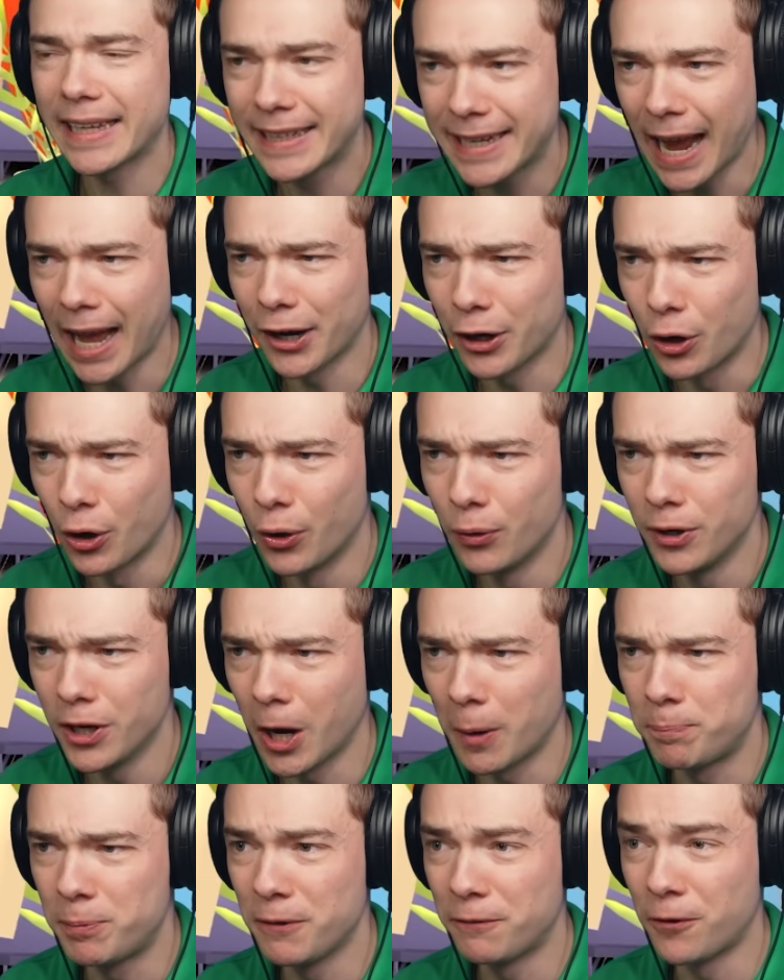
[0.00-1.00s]
gotta hurry
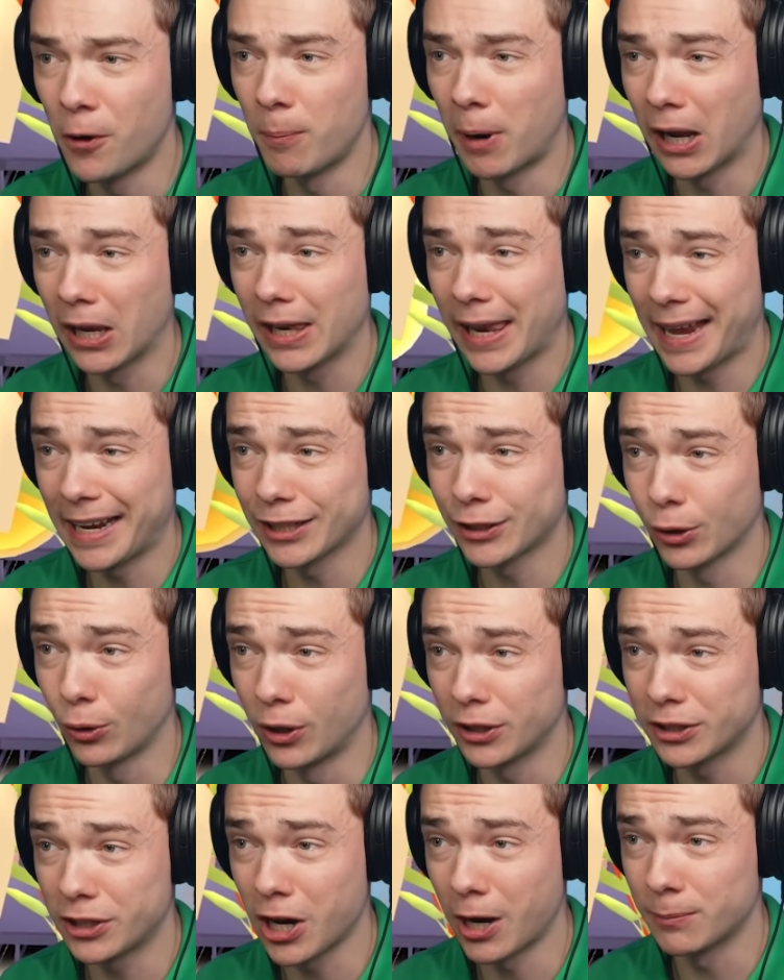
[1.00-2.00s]
up before my
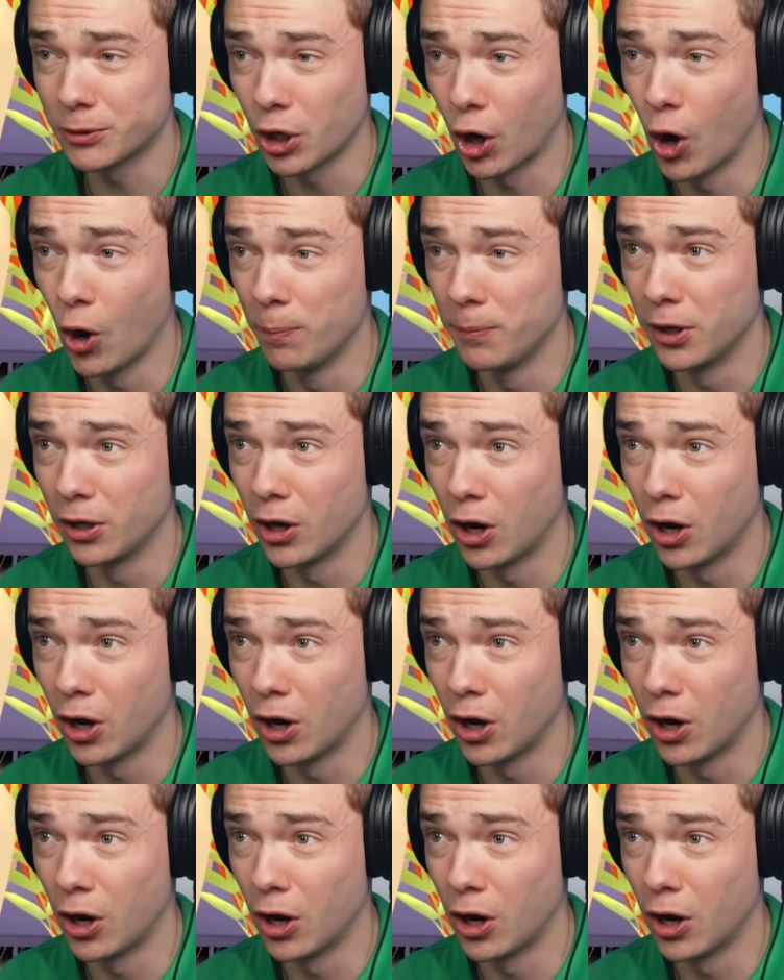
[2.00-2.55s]
landlord comes home, you